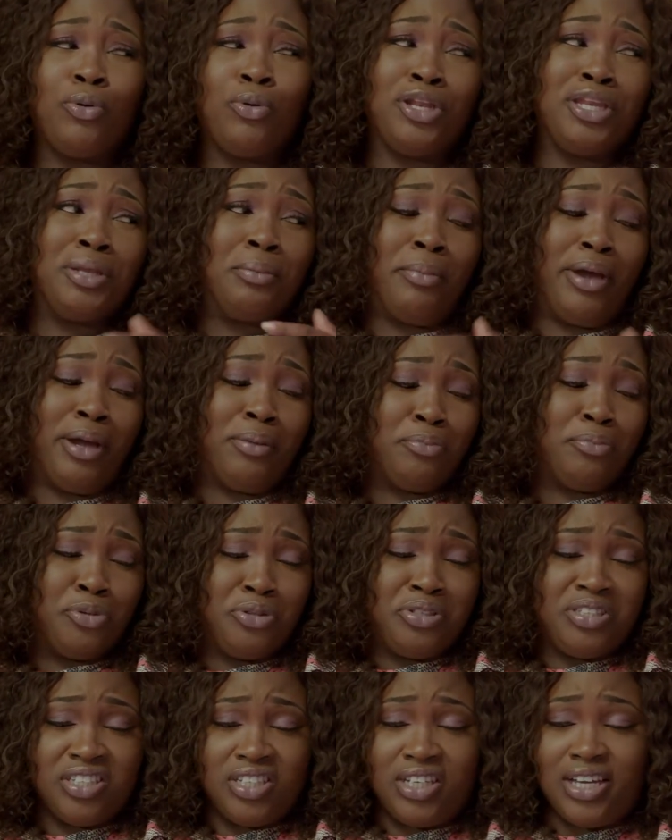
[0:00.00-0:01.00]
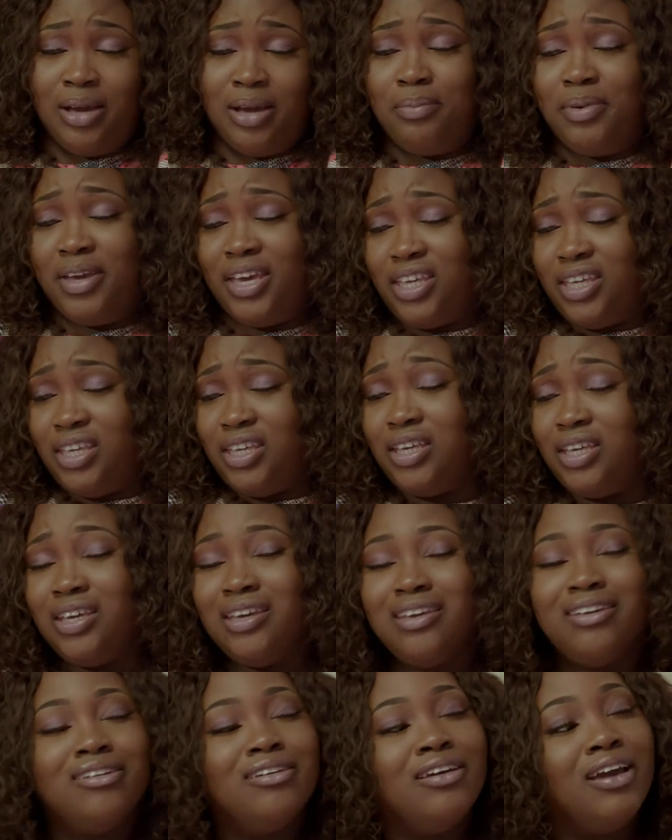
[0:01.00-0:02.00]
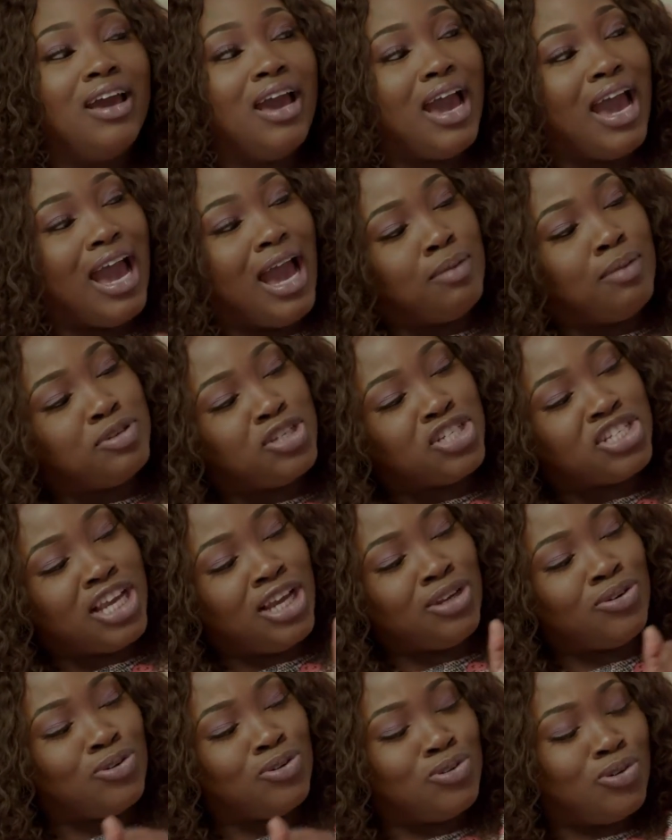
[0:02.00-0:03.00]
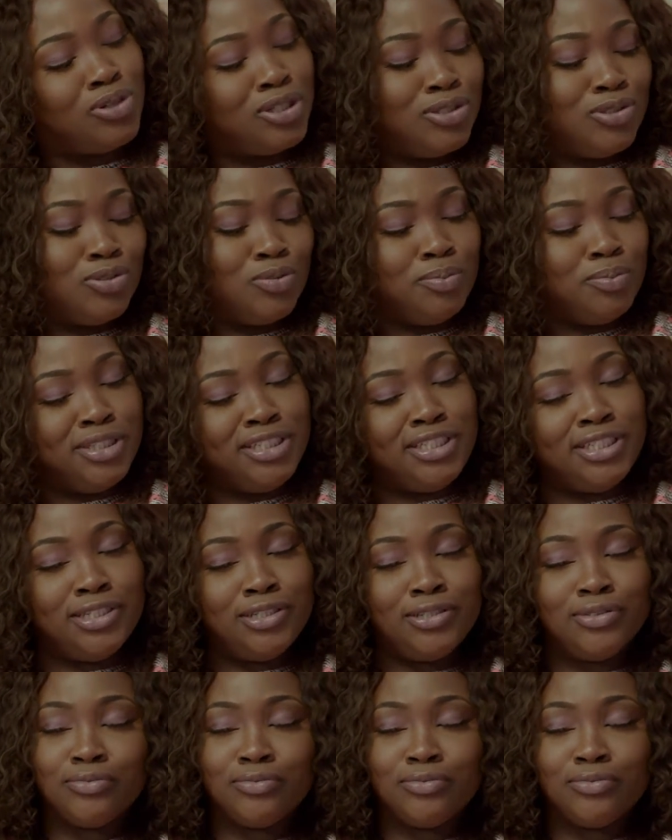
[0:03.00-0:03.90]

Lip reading: be any man boutique. I beg you. I'm sure not talking to Mide.